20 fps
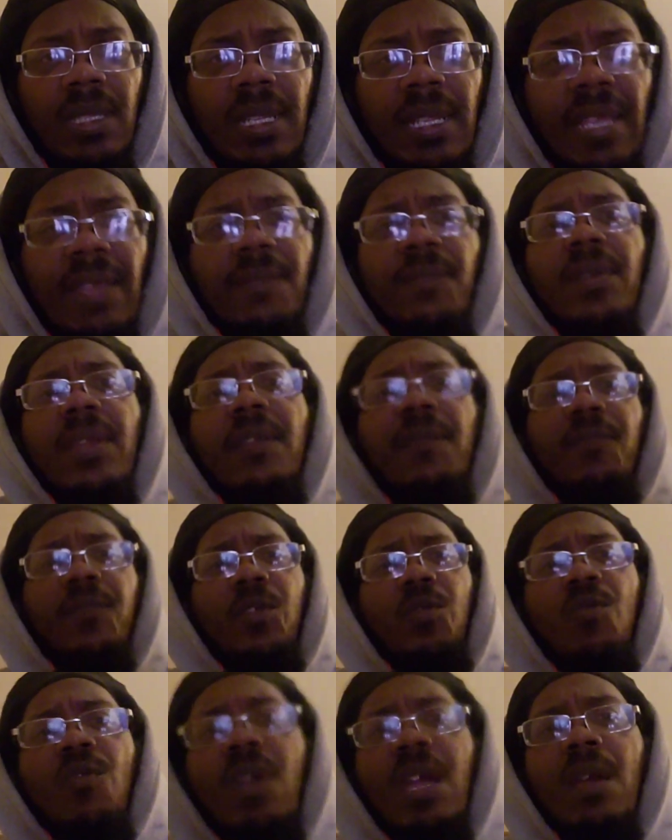If
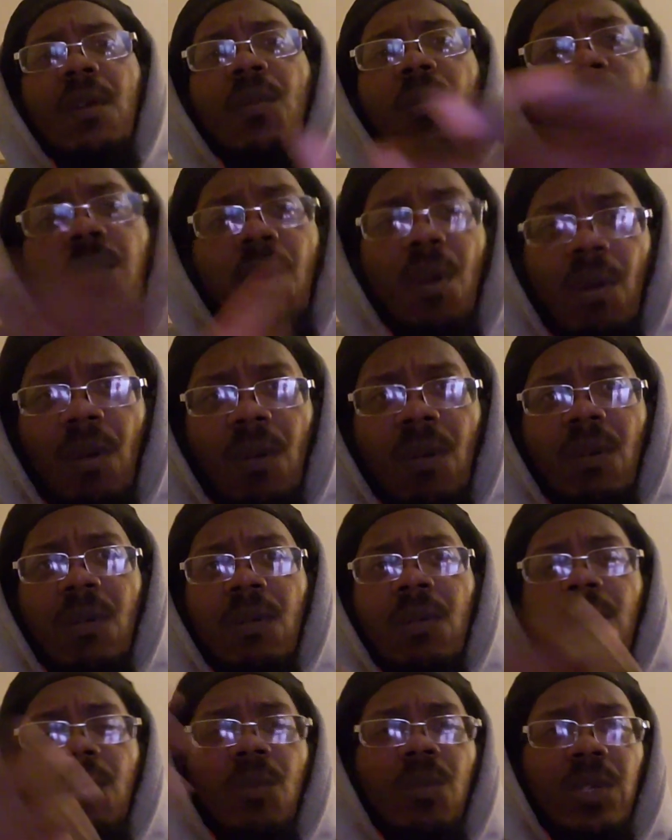you at
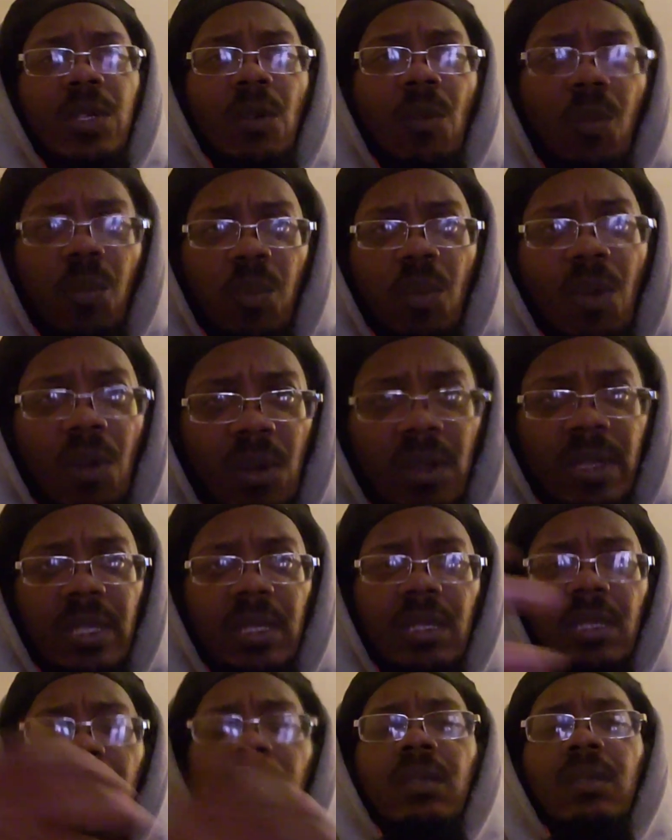war with a
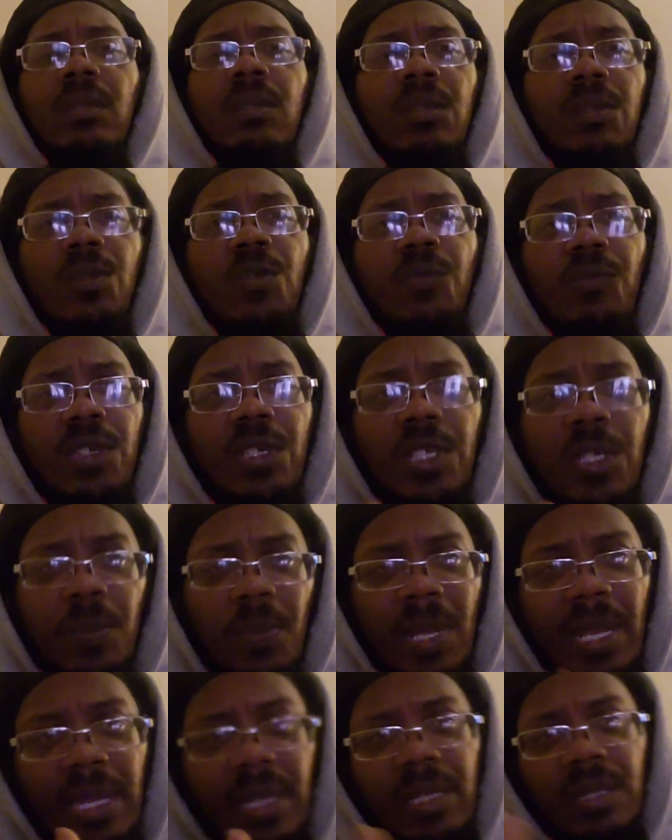warrior, you
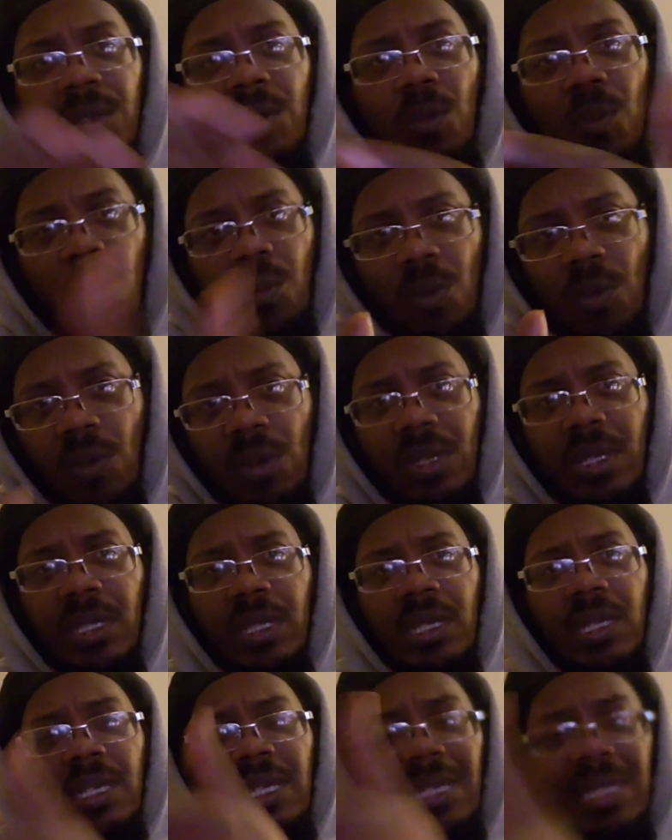respect the
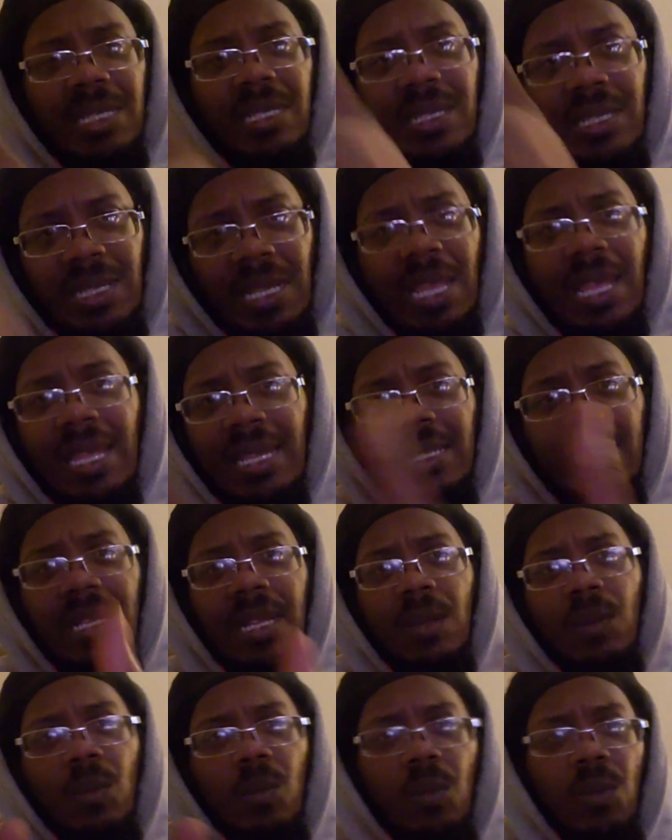warrior inside
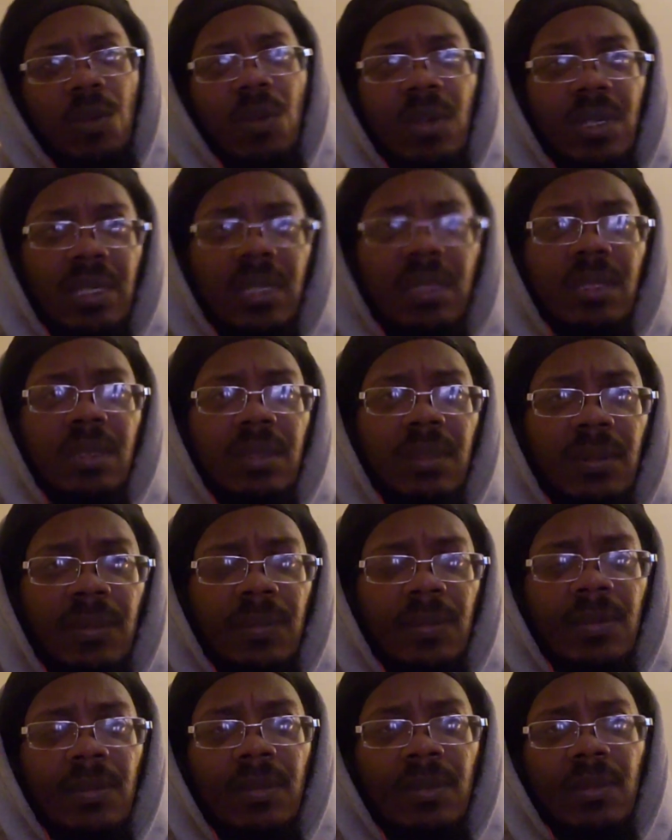that warrior.
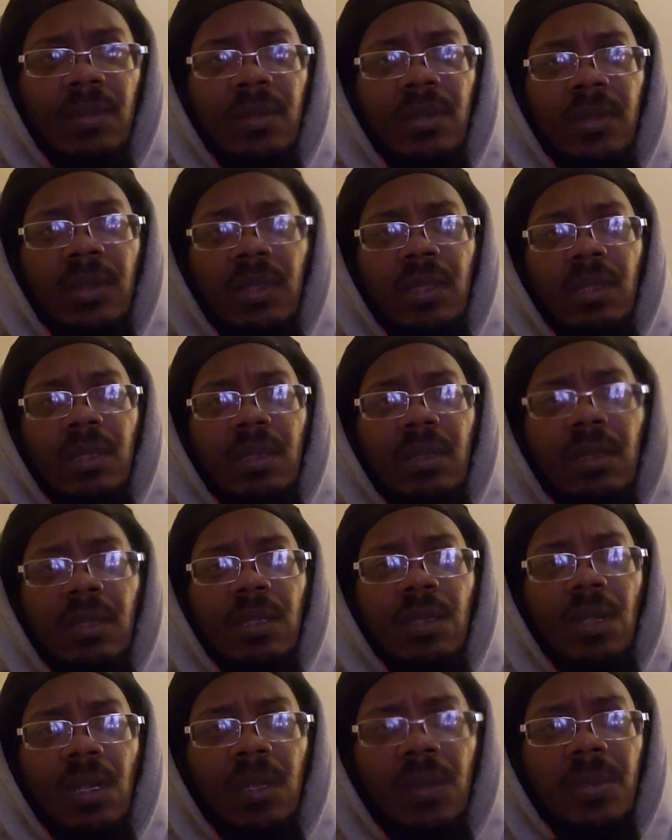
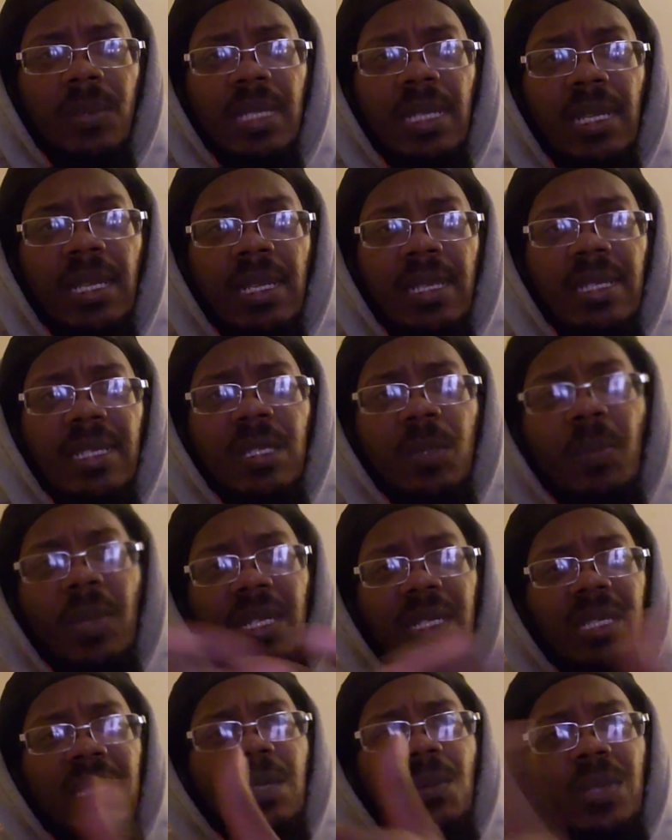You know what I'm saying?
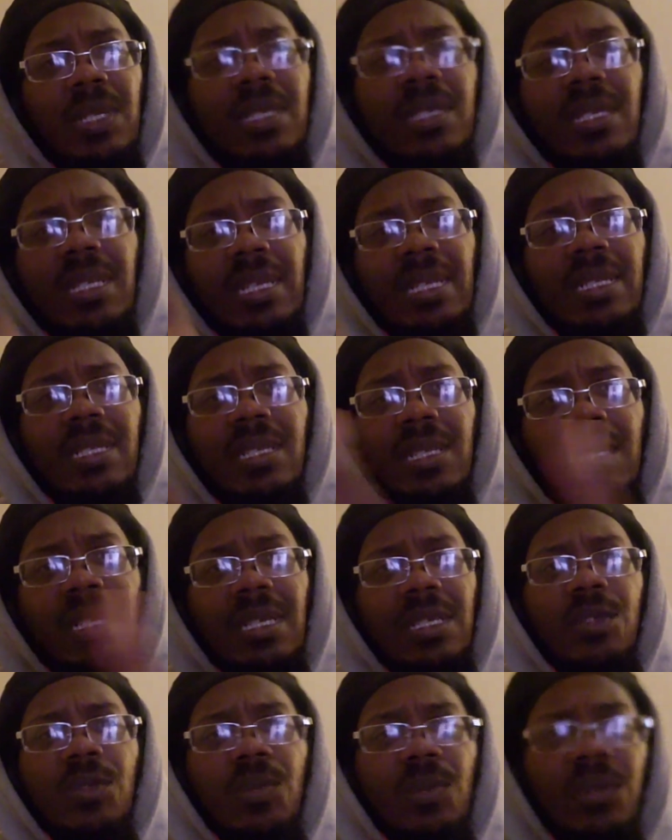Especially when it's an
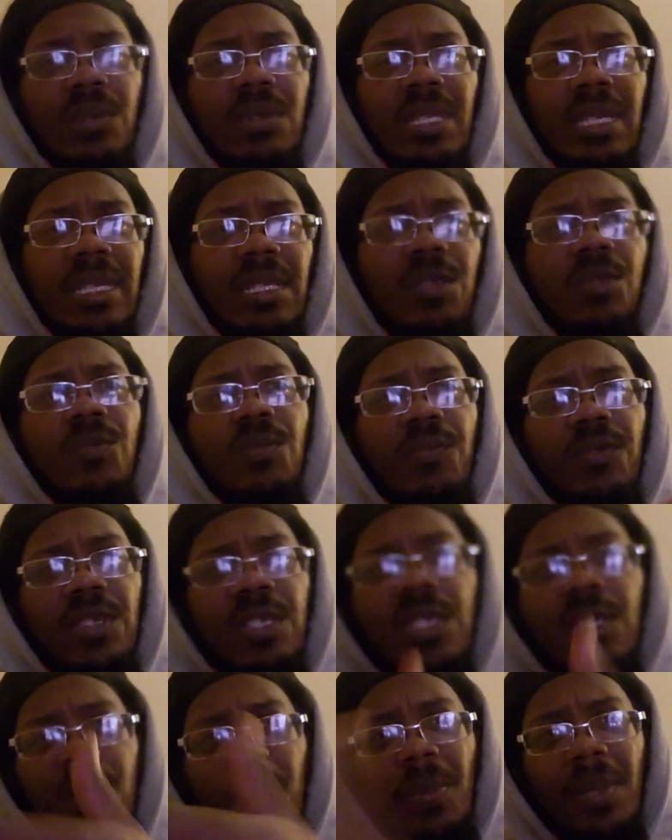intellectual thing. You
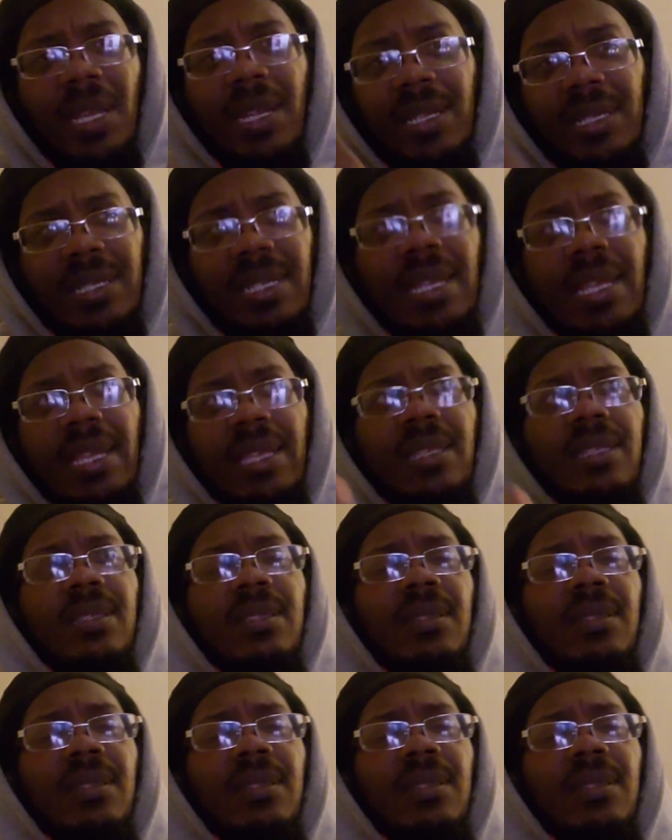respect that.